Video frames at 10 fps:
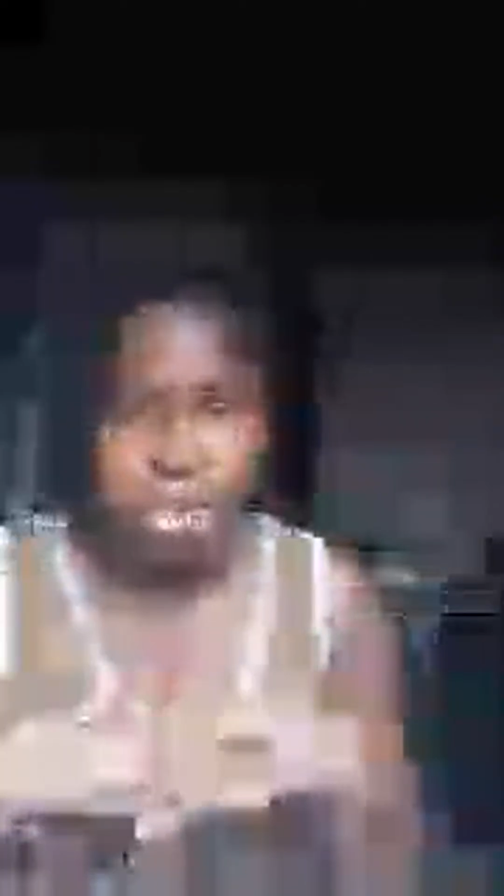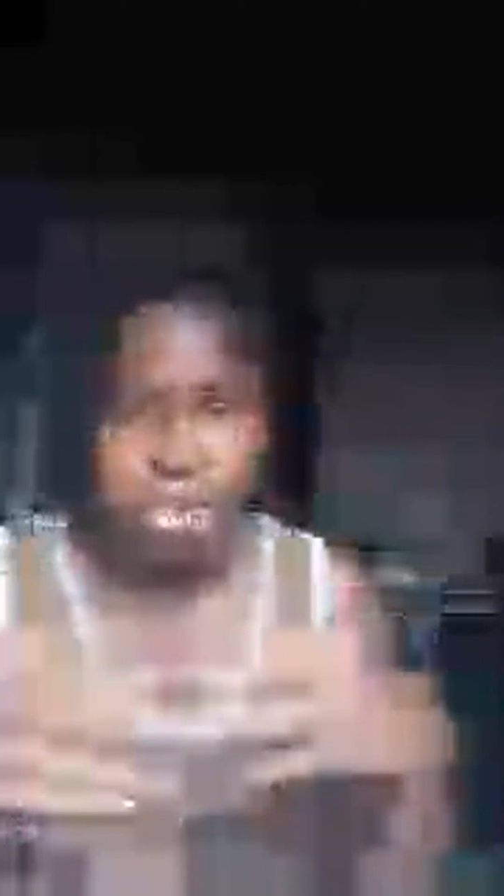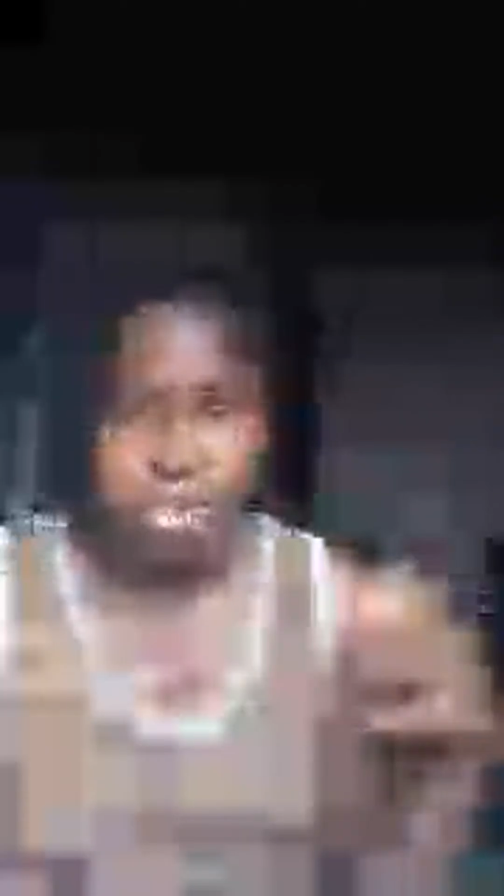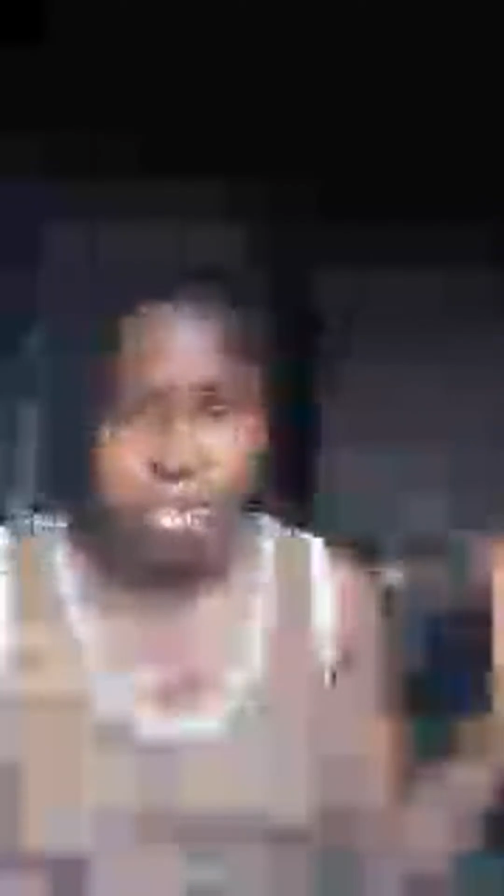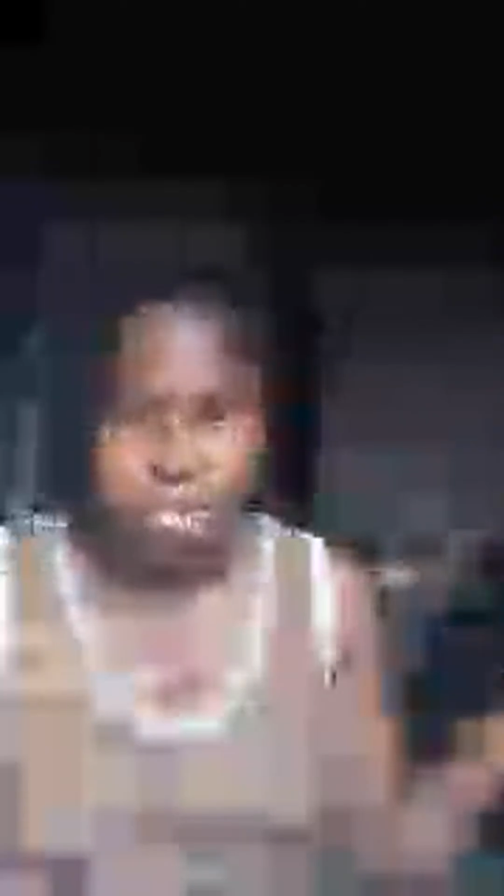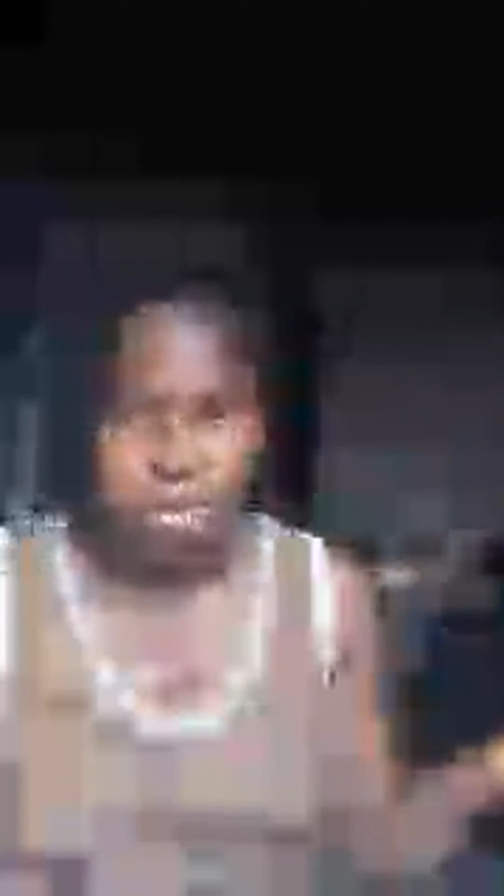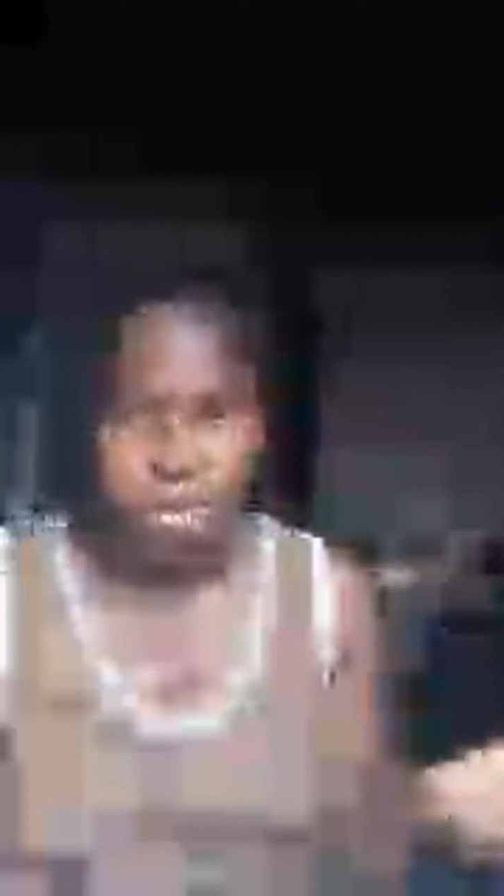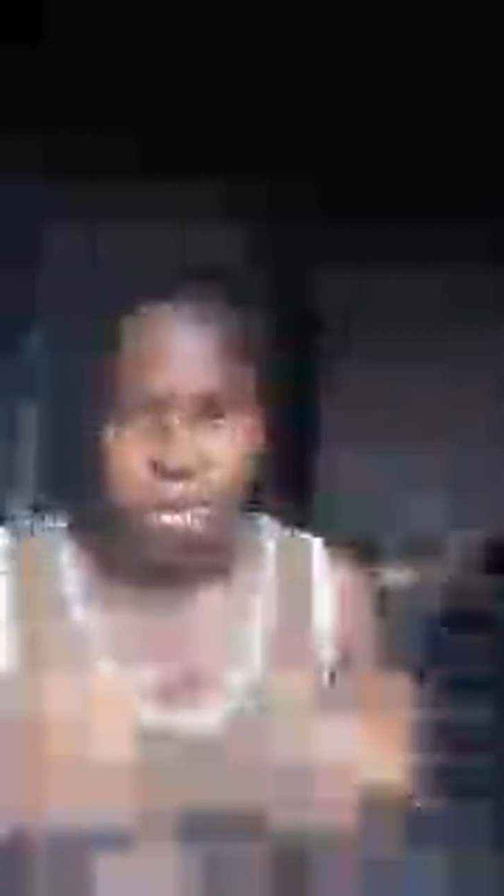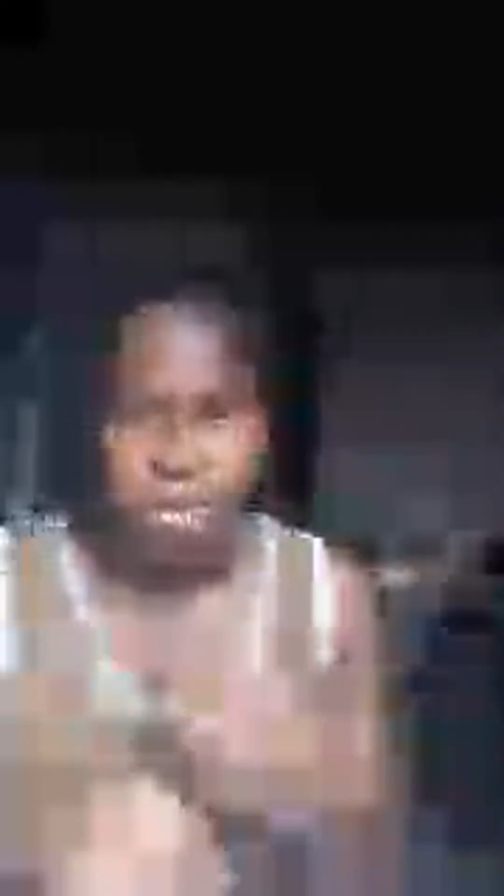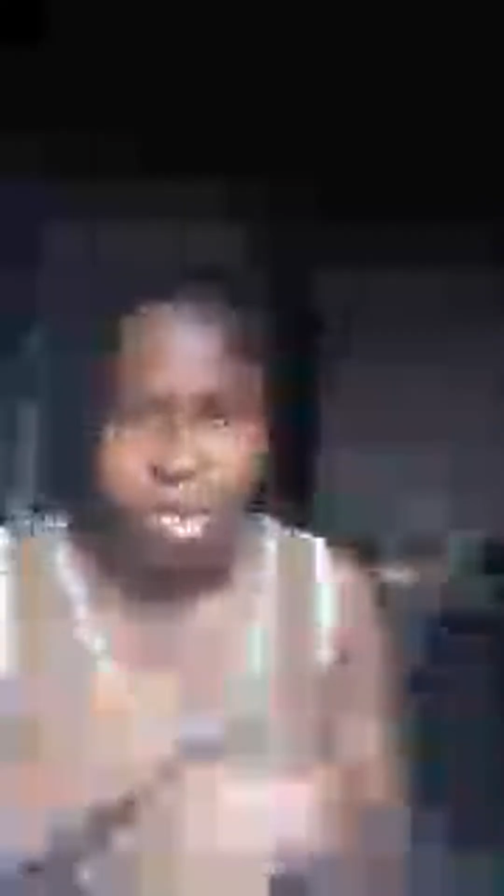so that we
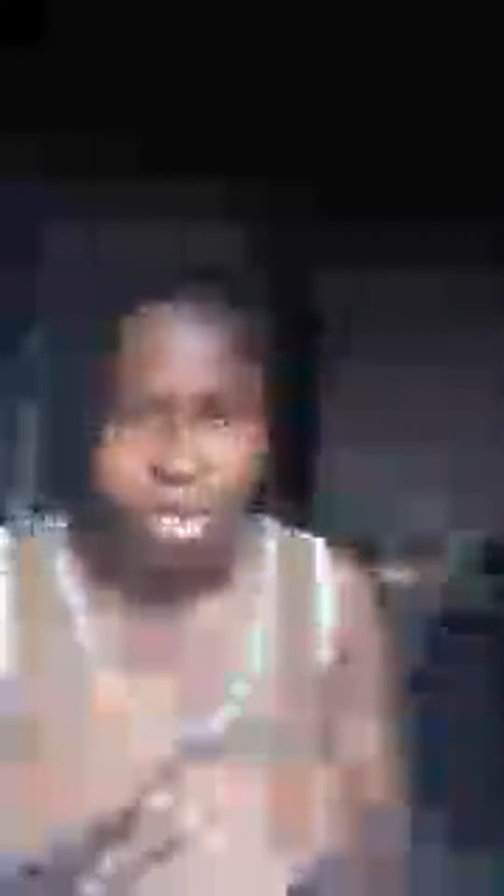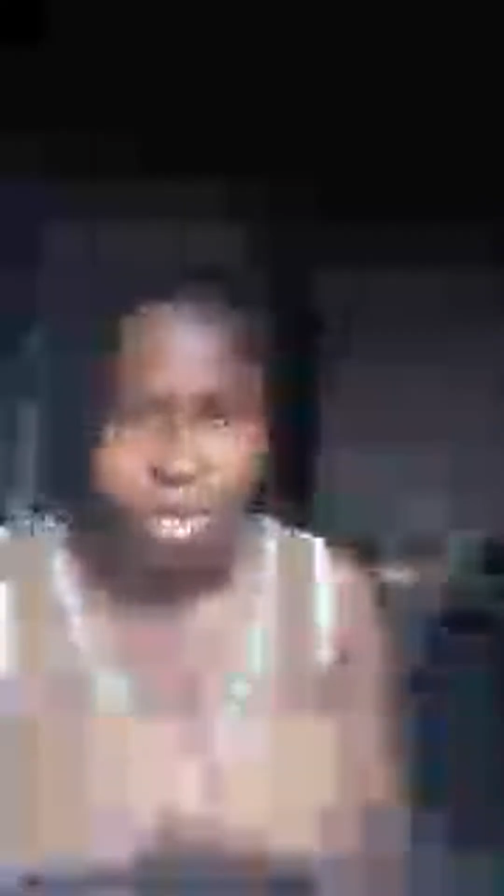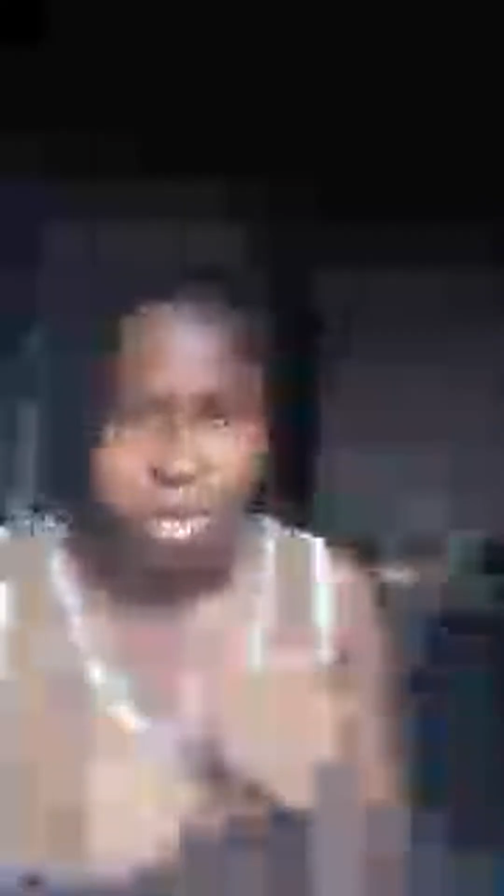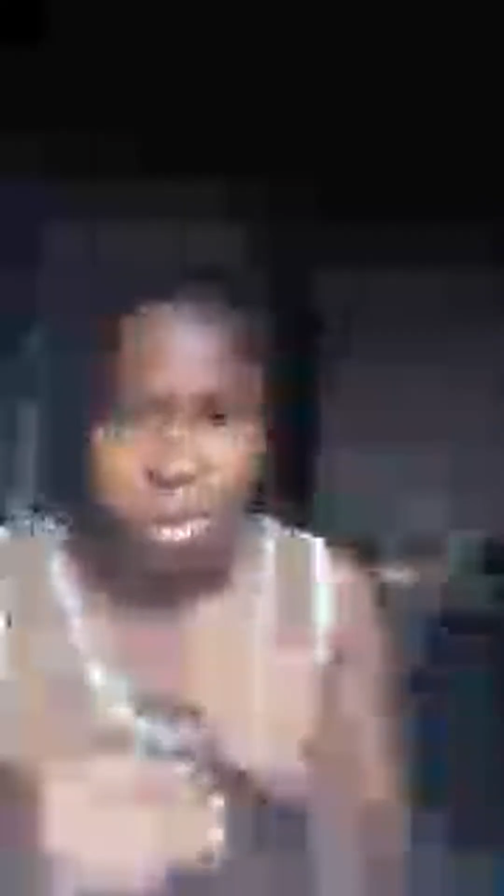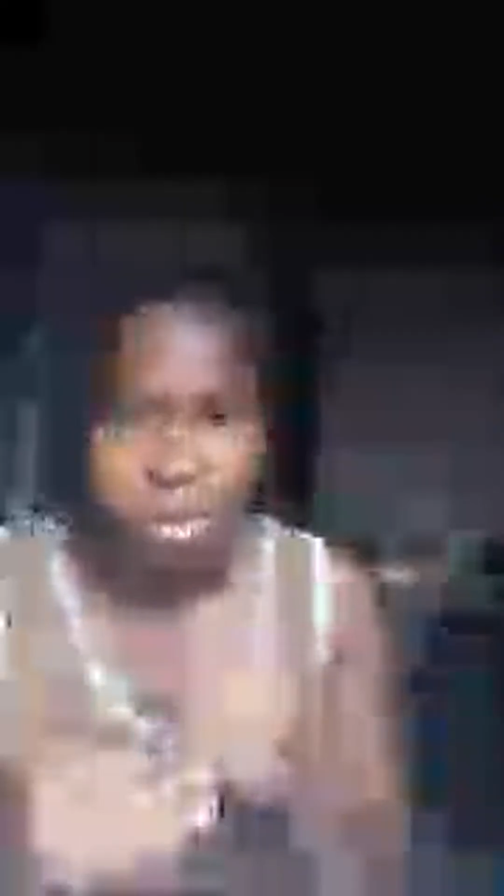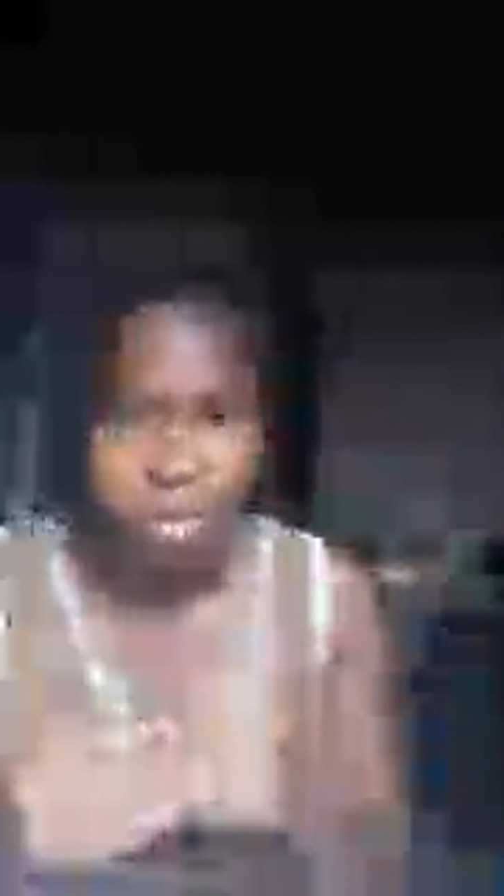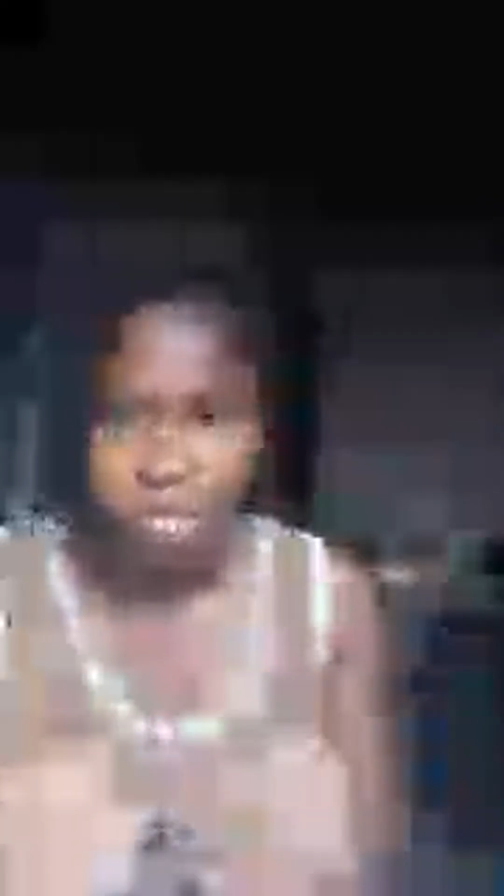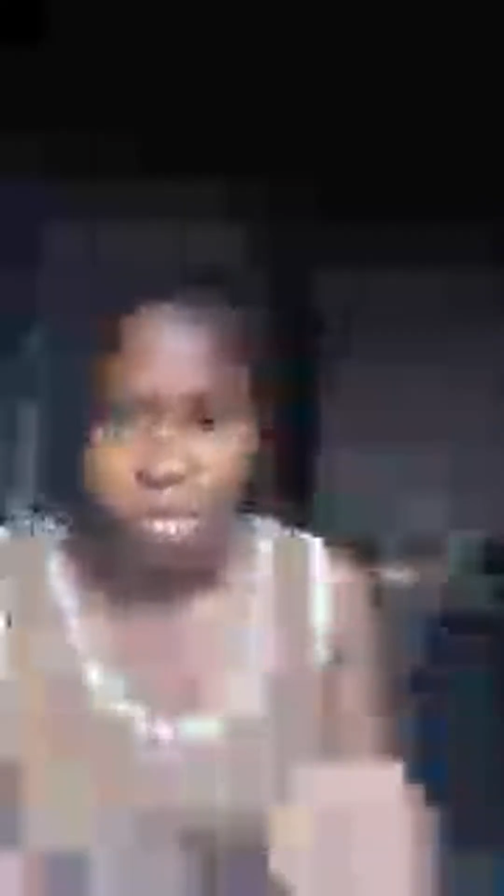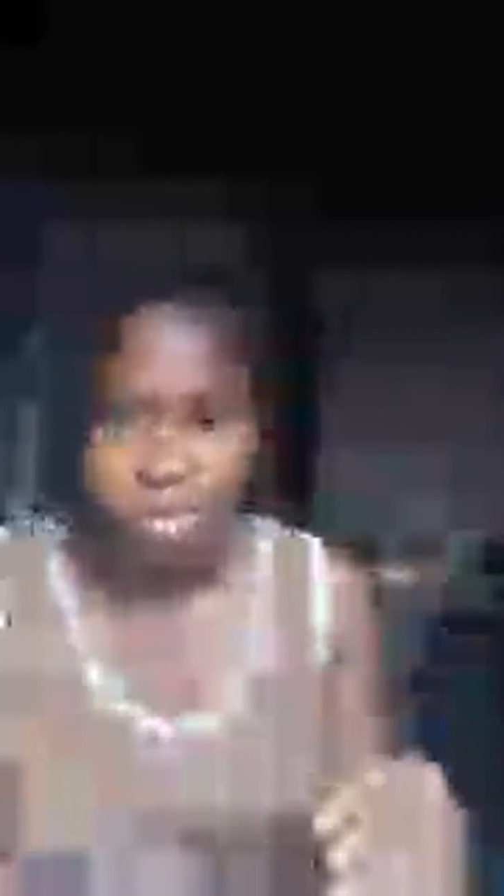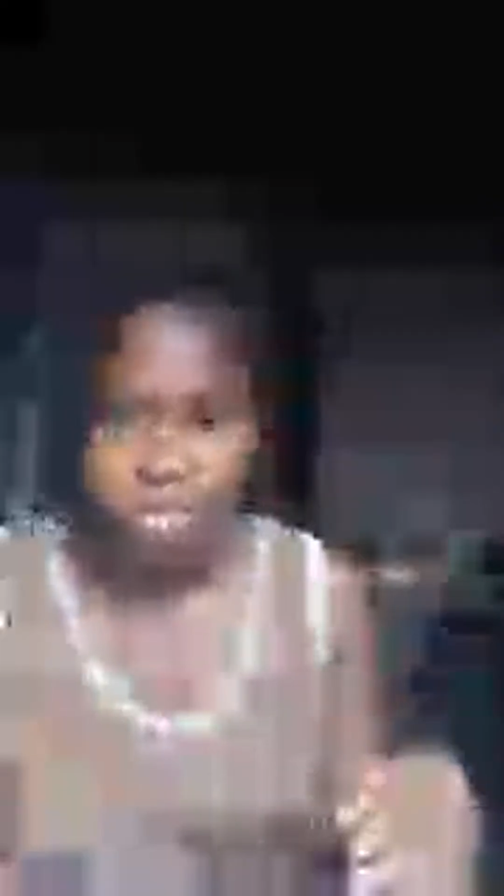can be explaining it in
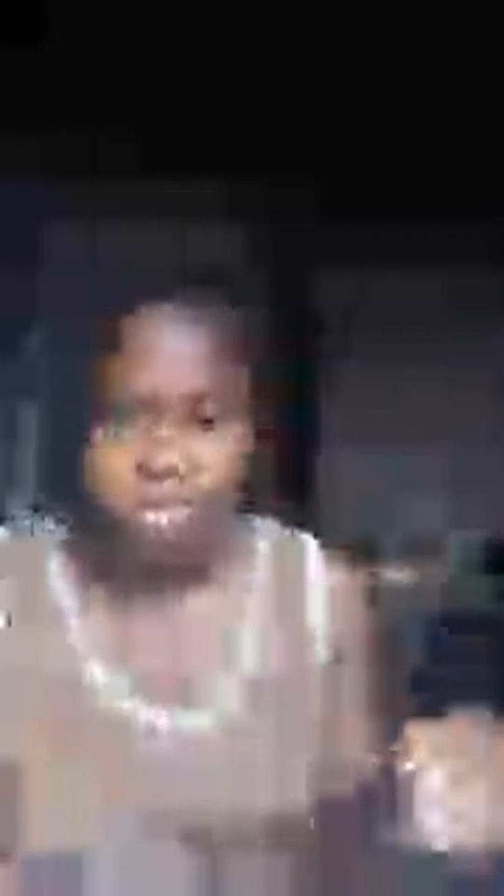details